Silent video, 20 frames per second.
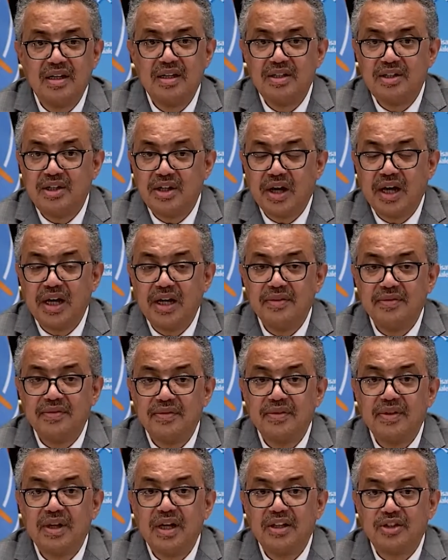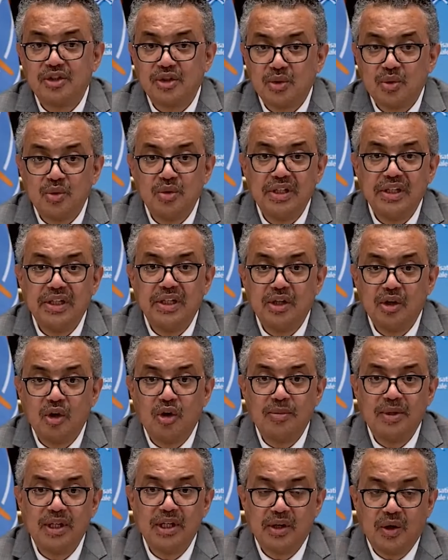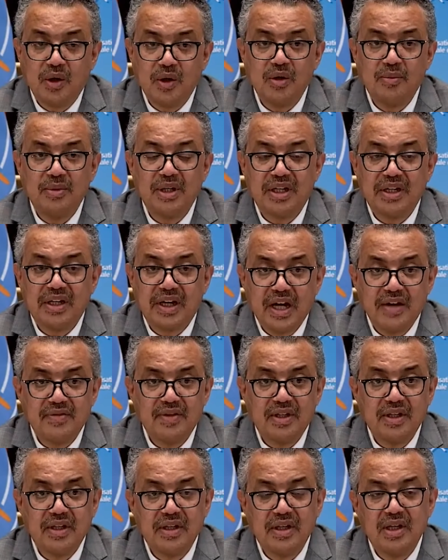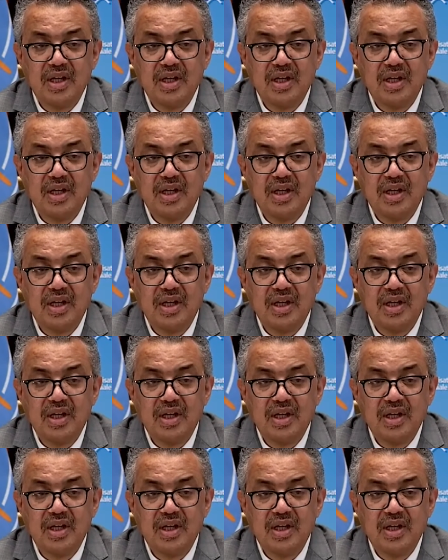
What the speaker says: drive a truly global economic recovery,